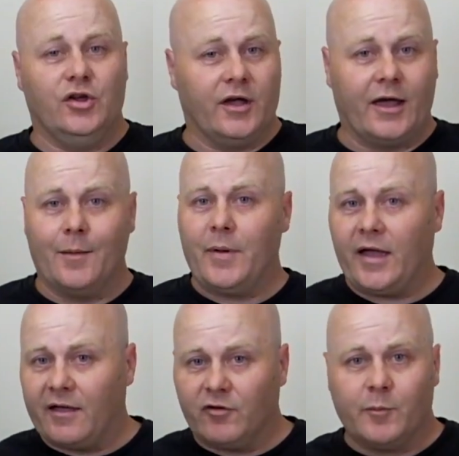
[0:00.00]
You can come
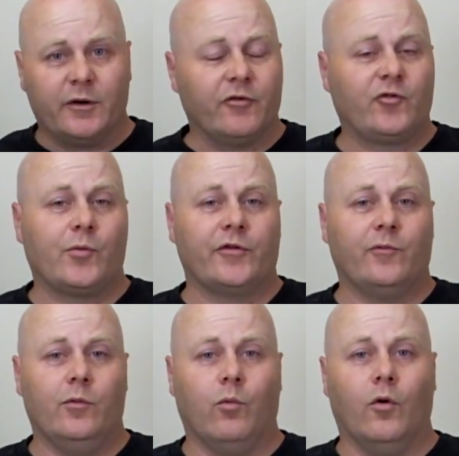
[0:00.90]
back, give it a bit of a
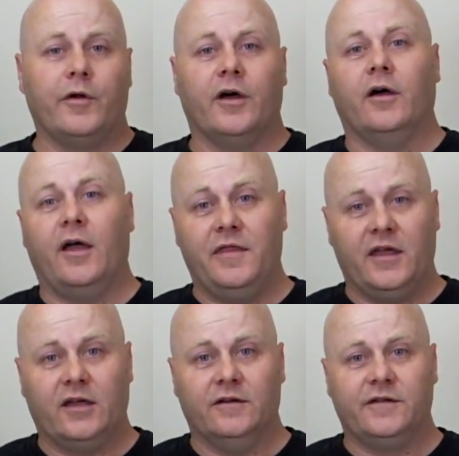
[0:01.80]
spritz with water, and
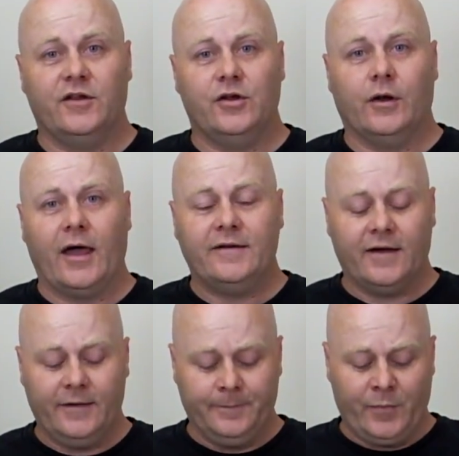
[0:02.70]
then continue
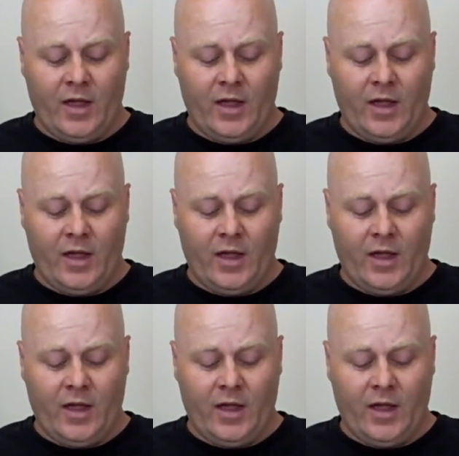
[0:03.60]
later.